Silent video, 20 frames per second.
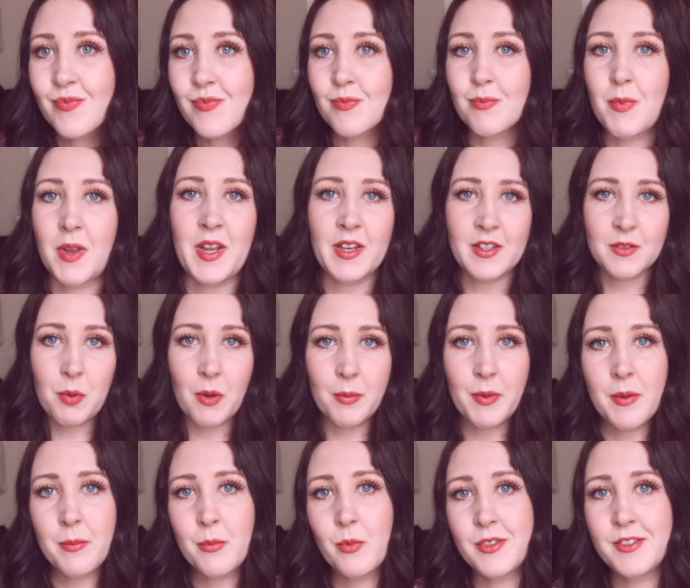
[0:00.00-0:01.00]
My next
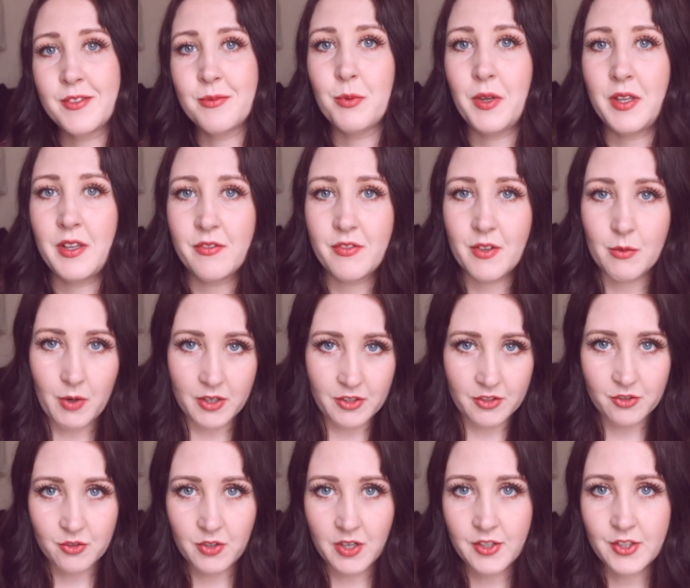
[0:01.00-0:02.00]
problem was with
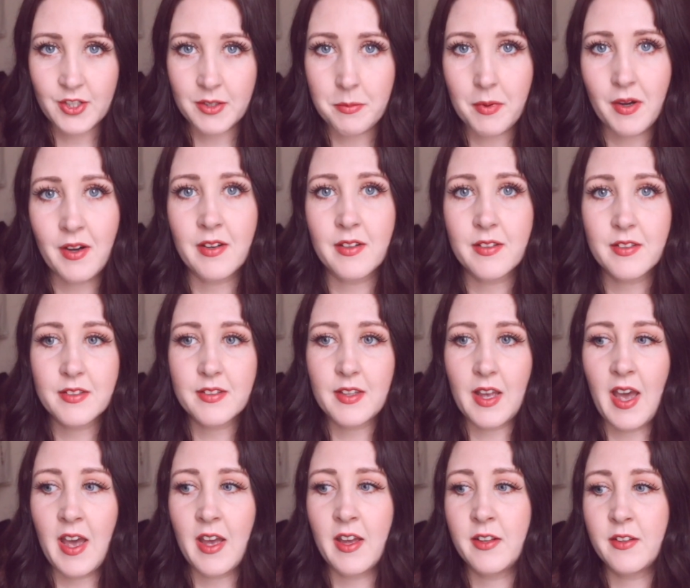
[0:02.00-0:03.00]
registration marks,
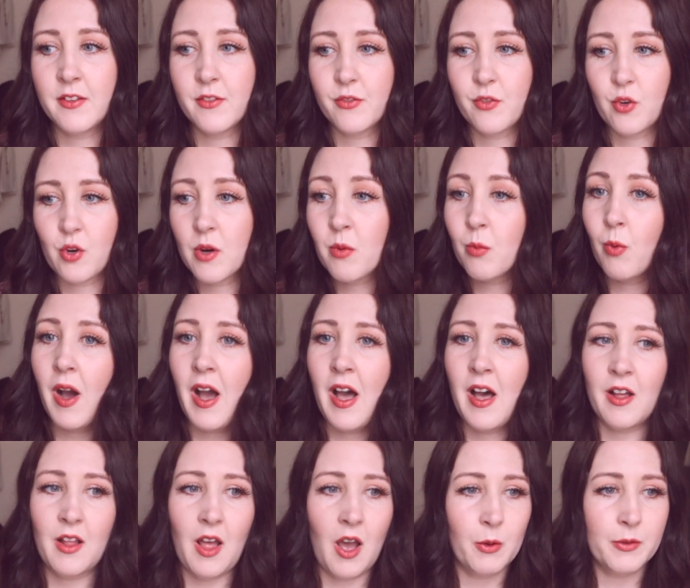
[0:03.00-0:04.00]
and for a
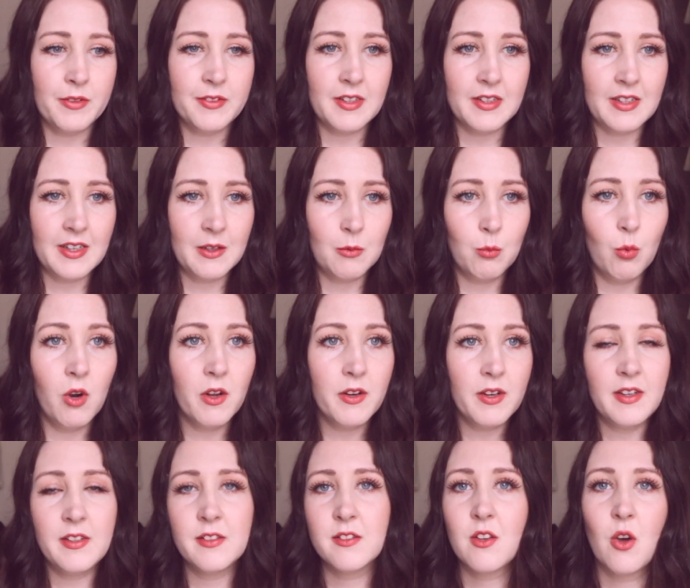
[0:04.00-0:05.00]
while I was thinking, what
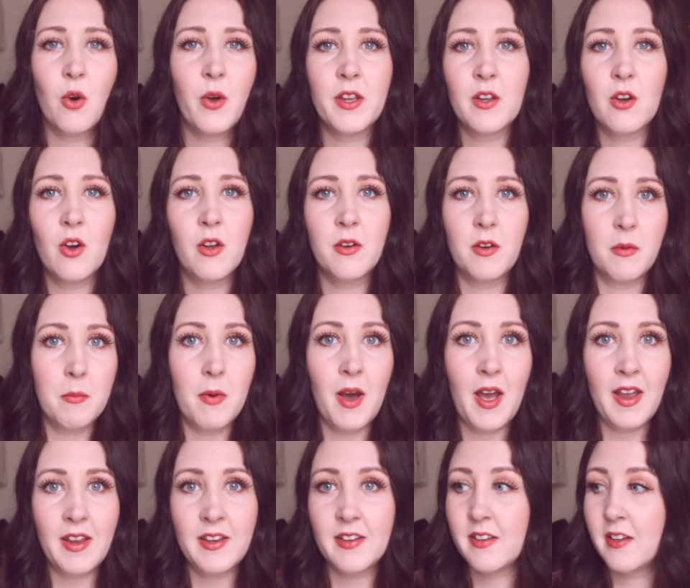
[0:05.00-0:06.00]
is going on?
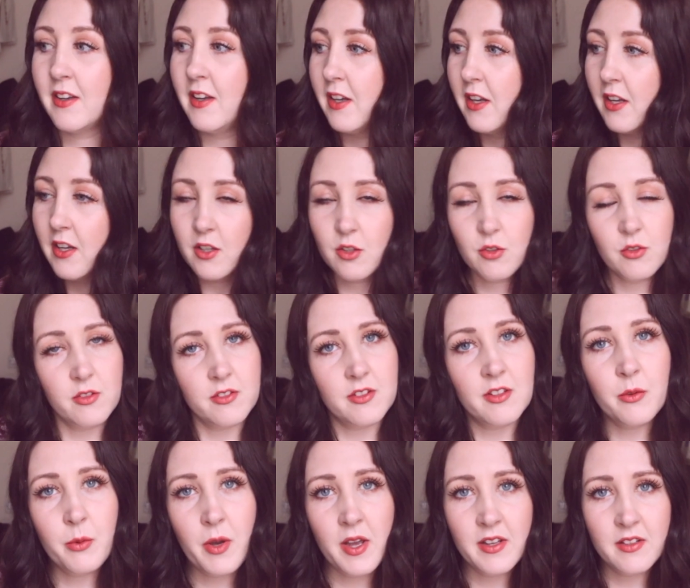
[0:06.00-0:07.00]
My
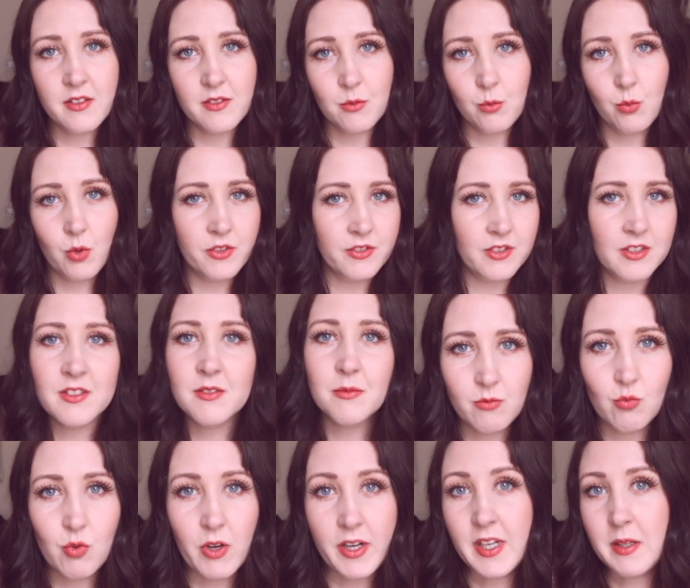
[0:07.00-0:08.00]
Silhouette wasn't
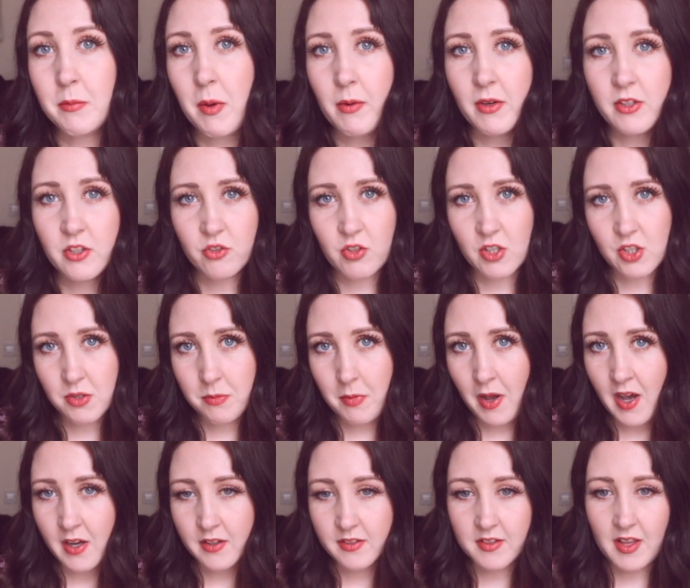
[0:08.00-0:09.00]
reading my registration
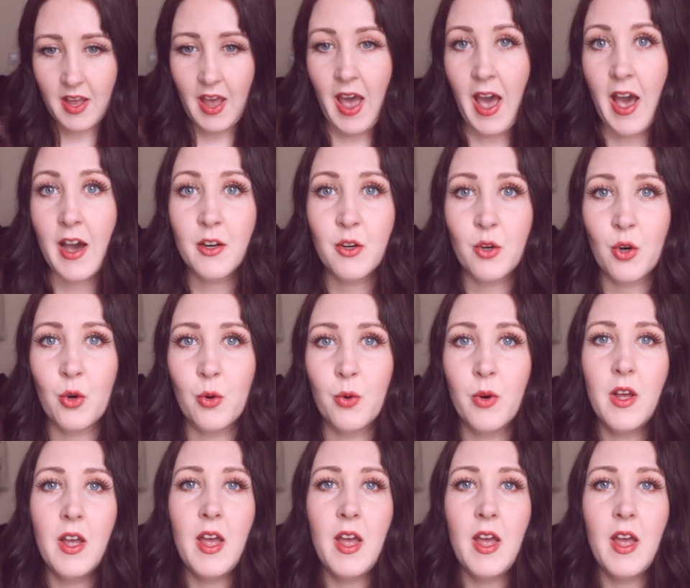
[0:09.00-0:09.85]
marks at all,